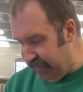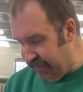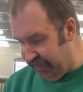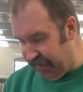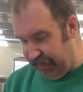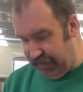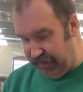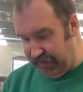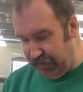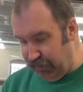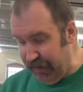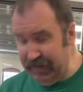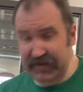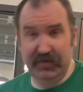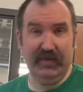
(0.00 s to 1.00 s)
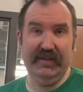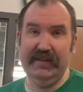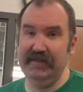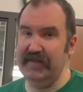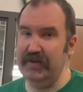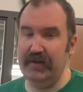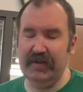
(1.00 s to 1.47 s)
So the Women's
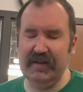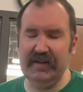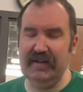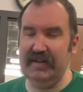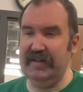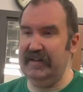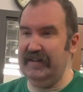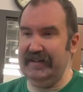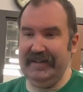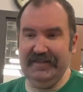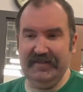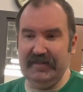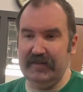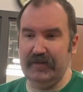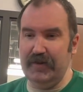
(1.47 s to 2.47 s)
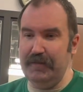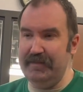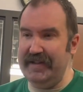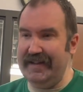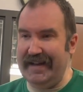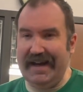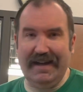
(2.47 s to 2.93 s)
Relief Corps, it's a group
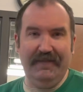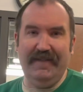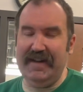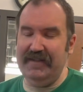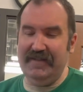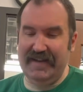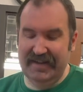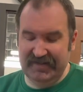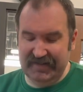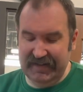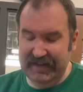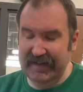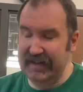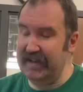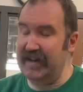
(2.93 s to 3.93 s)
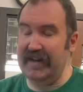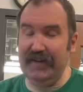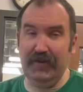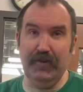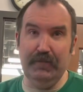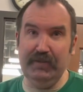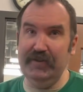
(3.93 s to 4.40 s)
that I find fascinating. I
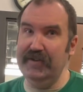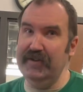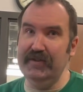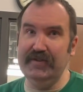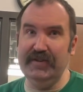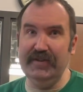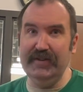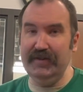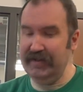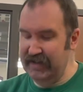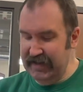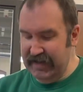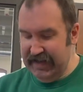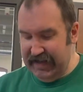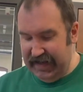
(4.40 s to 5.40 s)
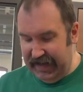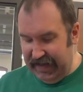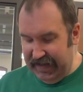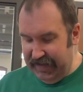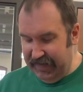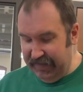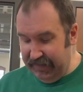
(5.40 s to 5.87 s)
hope you do too.
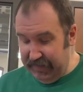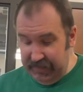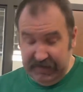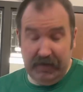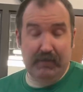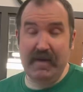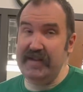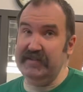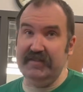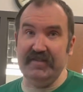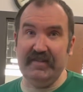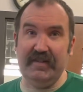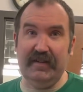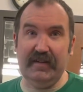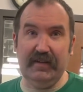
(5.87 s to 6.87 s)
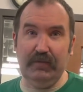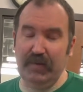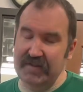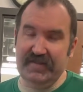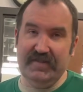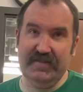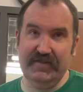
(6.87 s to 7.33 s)
And their medals are
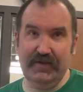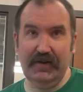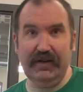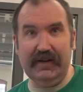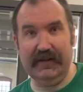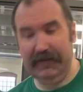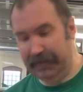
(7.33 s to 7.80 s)
what's in the drawer.